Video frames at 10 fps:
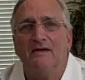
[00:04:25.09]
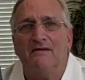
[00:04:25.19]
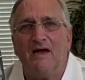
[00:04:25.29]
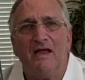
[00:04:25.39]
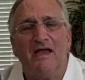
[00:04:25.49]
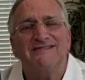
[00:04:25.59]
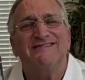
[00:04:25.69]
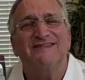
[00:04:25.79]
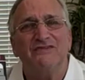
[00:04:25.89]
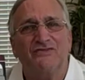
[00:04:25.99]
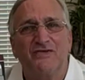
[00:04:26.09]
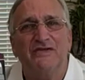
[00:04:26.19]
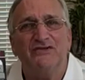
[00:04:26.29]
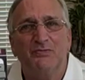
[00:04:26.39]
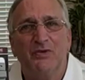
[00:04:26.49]
It's kind of like the
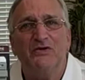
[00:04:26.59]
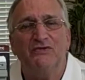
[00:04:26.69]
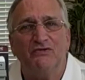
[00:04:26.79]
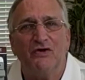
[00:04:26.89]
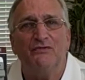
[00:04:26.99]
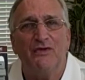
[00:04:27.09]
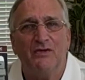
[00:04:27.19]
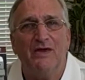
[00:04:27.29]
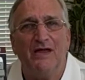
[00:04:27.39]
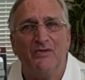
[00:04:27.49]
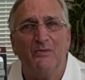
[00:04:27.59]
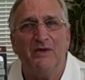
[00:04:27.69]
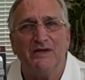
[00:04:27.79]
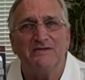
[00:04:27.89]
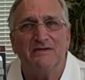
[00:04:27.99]
sunscreen that you put on yourself when you go down to the
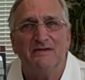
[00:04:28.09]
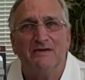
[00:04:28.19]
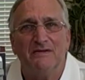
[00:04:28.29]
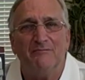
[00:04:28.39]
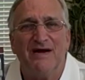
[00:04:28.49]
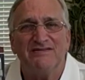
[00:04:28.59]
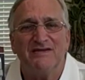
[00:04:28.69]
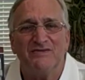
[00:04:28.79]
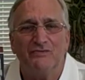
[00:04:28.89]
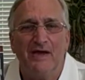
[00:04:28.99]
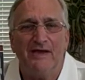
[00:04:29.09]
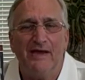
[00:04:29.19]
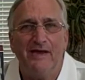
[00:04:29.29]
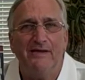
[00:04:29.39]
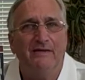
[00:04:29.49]
beach. And my son's a
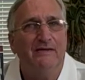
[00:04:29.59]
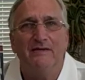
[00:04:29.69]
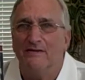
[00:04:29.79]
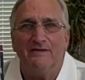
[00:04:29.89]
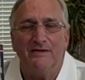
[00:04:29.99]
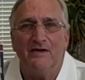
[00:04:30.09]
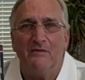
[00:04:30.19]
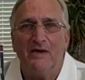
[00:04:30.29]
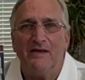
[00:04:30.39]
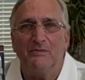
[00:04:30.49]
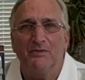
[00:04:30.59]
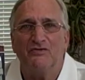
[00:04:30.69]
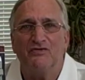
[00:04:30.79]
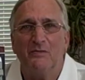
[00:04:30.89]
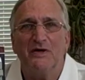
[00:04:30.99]
redhead. You know, we had to
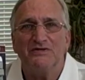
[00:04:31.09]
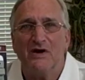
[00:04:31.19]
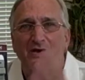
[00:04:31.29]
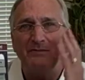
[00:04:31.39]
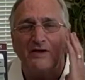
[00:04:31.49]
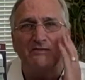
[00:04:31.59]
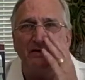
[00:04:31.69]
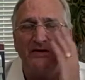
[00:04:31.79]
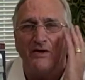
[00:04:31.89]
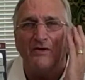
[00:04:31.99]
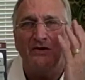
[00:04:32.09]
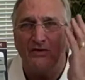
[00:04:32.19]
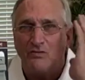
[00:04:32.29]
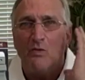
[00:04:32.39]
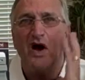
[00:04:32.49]
put so much on him, you know, he
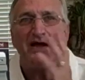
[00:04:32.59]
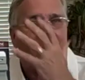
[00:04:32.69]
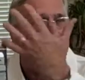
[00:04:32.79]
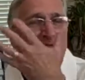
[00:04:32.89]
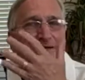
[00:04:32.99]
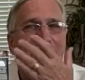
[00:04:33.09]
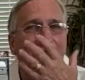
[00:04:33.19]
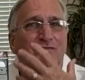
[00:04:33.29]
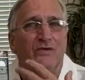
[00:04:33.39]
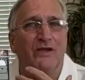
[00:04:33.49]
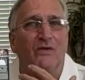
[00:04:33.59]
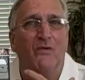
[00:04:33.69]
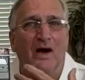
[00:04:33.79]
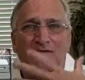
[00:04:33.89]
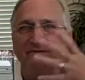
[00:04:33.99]
looked white, covered in a
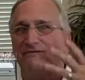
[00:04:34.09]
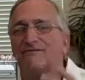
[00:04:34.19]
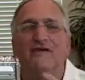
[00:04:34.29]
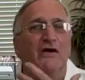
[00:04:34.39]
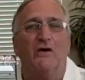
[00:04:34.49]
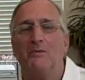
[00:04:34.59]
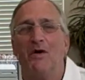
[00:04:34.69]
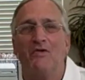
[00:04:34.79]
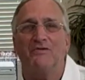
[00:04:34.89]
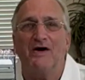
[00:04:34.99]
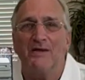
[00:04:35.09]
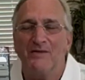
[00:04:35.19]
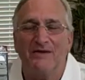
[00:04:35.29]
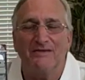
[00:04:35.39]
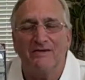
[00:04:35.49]
white film all the time
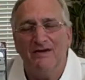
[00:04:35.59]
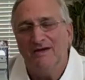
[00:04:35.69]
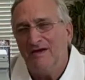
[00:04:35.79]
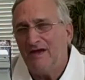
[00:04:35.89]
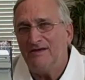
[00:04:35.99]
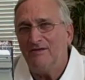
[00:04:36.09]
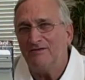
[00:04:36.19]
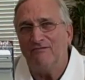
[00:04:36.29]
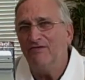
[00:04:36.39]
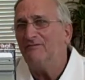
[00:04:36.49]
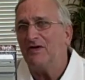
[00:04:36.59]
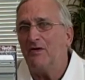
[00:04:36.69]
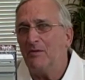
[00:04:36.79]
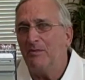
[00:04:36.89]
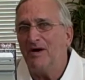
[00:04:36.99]
because you had to use 50
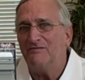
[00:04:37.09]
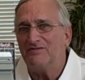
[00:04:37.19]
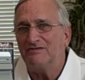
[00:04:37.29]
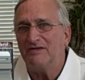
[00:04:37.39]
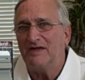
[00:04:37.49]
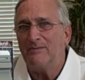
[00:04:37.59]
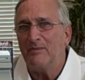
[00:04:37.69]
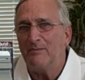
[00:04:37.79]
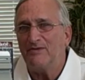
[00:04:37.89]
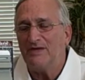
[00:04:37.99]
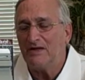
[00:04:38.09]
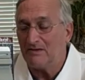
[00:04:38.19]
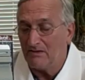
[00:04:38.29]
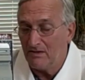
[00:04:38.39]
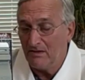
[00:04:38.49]
or above just to keep him
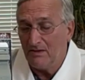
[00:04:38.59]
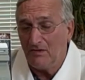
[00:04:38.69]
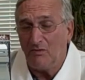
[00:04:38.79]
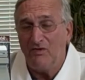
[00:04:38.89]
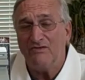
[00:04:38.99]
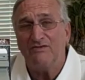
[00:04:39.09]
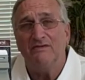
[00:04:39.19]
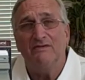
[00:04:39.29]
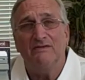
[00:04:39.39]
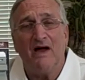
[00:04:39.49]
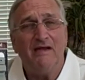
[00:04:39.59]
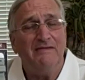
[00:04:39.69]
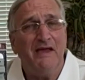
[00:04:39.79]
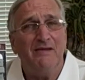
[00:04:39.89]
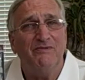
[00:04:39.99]
protected. Well, this
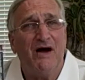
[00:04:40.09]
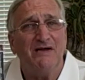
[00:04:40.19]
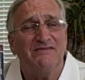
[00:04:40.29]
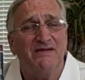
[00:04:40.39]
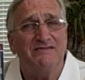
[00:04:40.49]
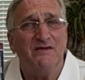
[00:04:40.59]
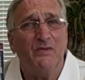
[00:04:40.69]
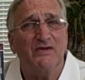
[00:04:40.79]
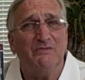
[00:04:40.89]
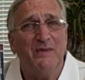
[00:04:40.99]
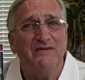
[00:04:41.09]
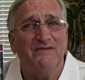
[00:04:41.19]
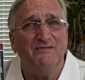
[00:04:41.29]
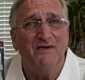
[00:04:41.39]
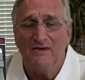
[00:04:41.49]
titanium dioxide is somewhat
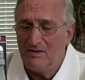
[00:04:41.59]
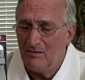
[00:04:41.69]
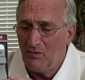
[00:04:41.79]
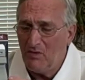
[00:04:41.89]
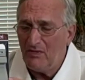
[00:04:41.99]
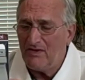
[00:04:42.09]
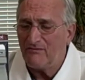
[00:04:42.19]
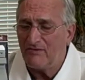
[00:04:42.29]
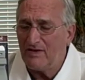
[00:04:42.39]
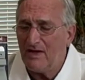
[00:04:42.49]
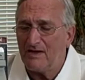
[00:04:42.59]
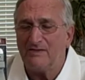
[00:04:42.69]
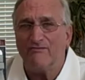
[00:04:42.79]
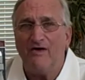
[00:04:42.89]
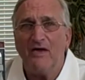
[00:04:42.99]
expensive. But what they've done
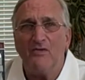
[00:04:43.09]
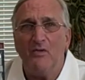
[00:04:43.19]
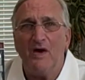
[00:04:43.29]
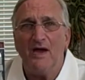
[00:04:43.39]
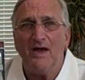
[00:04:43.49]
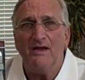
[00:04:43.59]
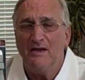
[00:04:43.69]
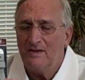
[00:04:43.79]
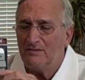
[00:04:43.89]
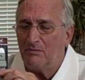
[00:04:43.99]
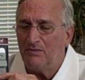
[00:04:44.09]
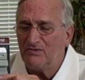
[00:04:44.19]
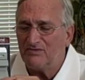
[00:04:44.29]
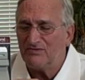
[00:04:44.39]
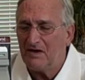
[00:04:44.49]
is found a way to
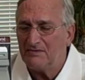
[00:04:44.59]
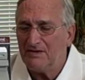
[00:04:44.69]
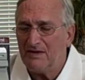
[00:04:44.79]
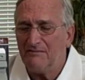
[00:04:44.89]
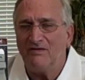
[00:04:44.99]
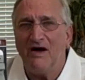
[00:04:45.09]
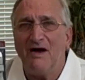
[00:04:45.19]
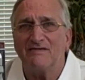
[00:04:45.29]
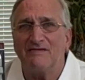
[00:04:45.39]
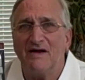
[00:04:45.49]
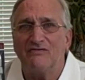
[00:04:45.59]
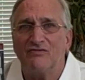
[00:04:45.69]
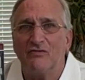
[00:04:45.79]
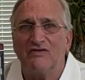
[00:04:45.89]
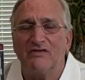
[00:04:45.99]
put this titanium dioxide
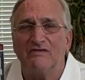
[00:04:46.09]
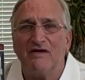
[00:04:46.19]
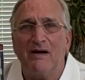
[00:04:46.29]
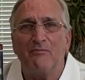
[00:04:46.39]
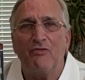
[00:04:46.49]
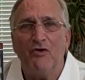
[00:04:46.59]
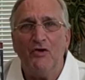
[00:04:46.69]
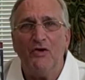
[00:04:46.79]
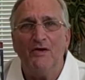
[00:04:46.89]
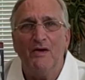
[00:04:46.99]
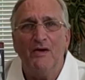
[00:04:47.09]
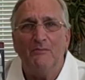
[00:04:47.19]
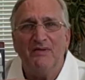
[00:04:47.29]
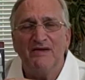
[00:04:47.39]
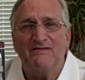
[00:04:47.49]
so it's in the top third
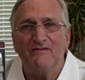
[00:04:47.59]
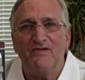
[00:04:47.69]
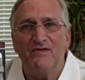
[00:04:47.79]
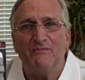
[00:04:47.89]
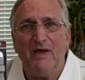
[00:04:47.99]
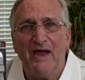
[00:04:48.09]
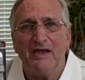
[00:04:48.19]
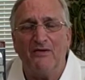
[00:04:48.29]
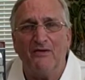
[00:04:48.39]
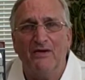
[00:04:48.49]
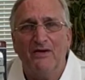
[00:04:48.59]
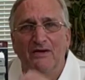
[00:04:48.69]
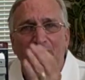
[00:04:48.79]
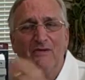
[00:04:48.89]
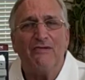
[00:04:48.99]
piece of this panel
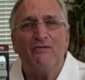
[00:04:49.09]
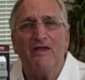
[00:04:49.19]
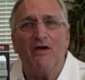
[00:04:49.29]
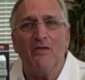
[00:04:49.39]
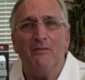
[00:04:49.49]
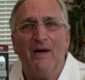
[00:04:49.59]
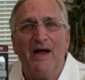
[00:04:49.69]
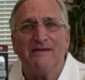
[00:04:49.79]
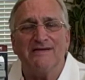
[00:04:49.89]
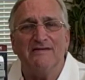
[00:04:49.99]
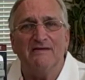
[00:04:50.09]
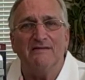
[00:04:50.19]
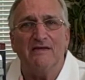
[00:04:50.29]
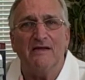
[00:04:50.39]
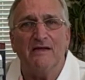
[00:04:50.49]
rather than on the back that
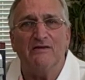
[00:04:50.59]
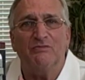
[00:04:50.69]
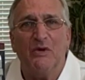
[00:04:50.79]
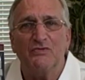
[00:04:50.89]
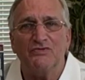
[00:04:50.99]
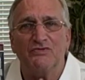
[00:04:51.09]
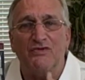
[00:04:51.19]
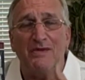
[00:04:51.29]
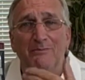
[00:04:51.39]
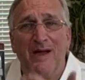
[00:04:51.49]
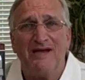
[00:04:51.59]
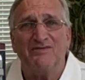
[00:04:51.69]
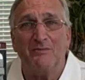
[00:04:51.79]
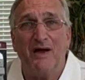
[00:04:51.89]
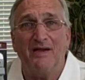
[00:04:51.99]
doesn't get any exposure. So they
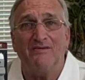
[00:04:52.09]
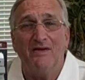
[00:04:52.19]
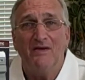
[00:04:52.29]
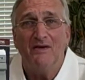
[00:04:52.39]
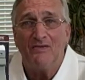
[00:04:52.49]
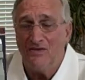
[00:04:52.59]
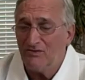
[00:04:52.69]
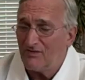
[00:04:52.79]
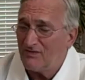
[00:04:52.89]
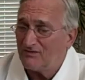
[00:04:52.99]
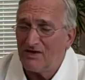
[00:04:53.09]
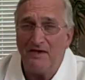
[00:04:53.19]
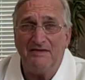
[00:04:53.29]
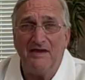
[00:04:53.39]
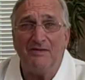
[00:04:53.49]
maximize the use of this
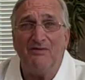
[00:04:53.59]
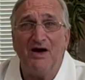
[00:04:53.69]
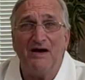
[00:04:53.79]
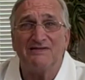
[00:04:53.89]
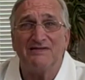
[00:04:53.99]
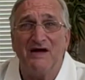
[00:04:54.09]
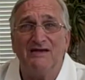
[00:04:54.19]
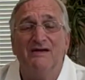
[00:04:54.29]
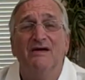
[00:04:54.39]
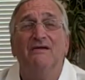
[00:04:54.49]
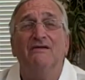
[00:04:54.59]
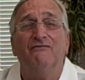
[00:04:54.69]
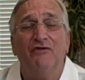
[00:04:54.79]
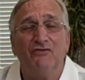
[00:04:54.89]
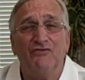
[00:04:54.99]
titanium dioxide to
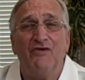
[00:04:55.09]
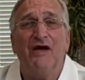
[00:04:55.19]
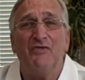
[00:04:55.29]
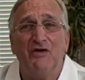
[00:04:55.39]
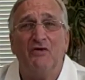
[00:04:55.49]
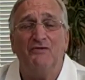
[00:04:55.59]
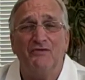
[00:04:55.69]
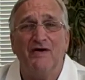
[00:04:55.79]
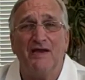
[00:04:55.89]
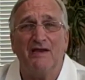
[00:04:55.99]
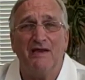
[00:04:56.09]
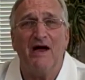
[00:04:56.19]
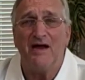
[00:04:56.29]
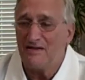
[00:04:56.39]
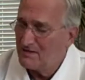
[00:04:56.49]
filter out the ultraviolet
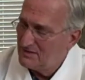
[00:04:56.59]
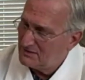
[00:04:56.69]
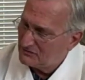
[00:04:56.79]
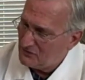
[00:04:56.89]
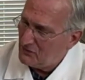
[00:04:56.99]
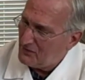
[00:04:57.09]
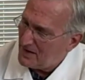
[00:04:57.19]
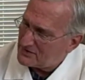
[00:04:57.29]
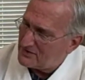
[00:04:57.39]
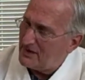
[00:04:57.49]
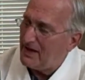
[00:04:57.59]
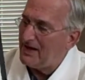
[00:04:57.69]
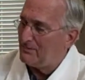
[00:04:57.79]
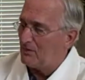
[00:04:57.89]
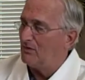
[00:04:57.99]
light, so they're actually
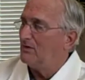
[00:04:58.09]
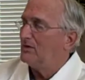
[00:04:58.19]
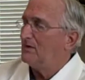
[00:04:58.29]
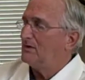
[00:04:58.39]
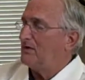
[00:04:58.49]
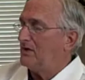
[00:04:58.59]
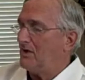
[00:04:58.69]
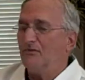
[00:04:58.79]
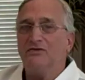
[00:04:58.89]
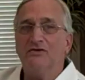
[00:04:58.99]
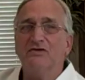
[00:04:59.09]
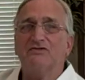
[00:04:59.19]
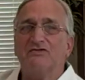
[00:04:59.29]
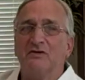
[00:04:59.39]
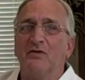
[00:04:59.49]
able, you know, to
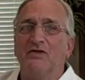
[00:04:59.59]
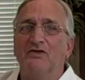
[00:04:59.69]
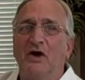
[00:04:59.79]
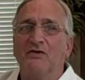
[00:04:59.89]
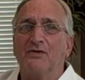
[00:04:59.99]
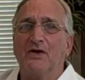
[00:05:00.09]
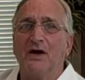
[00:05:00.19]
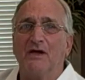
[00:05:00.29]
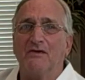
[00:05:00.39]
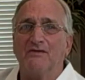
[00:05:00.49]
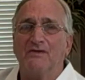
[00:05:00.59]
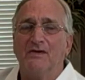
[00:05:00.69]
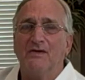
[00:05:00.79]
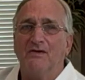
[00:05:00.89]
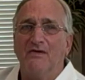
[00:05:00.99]
use some of the darker colors.
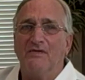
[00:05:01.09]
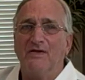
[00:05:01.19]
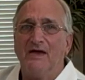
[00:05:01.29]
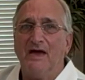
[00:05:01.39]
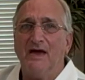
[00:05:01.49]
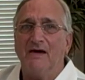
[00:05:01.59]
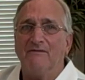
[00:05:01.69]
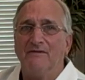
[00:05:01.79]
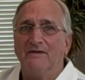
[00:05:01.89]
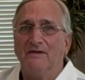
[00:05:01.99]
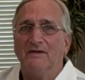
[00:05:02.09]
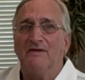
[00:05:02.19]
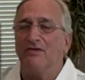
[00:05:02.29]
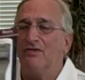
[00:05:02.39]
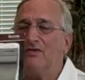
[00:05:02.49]
that they have.
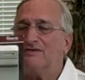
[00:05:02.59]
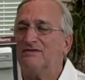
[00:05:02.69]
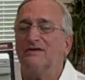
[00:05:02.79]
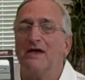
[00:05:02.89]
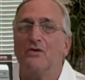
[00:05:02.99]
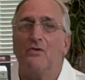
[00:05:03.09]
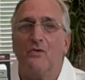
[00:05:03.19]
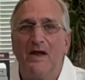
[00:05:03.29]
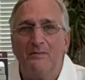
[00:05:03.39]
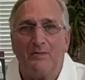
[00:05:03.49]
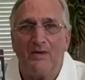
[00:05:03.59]
This is a great